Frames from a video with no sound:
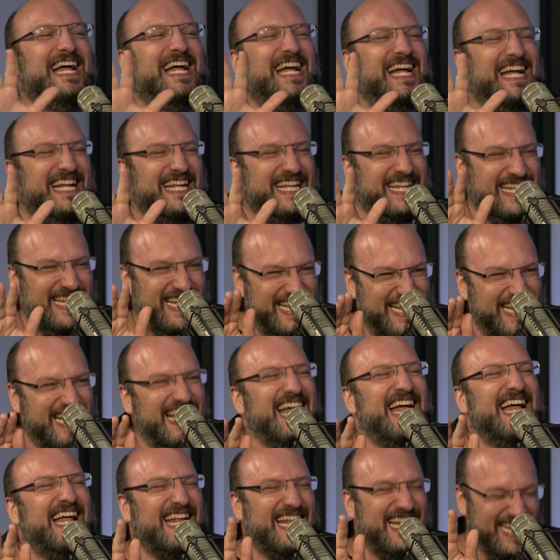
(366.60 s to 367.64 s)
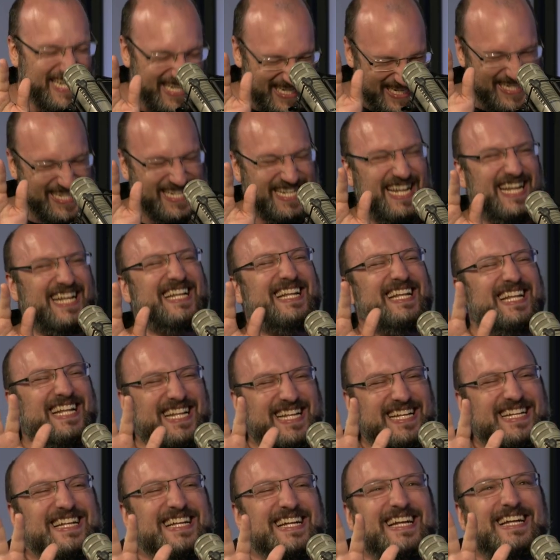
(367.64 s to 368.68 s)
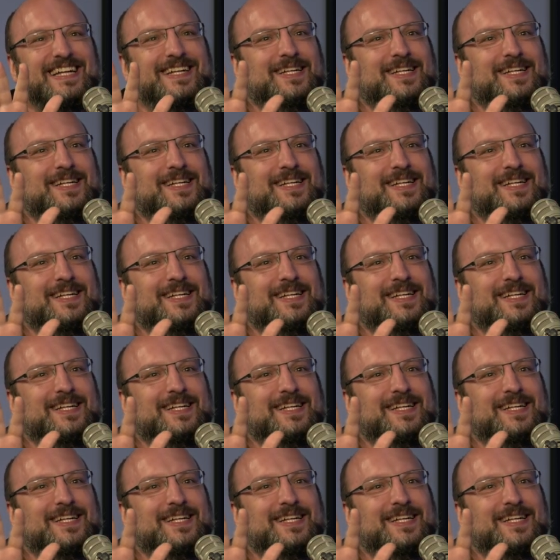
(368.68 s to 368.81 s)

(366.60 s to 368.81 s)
like someone has their arms behind your back. Yeah.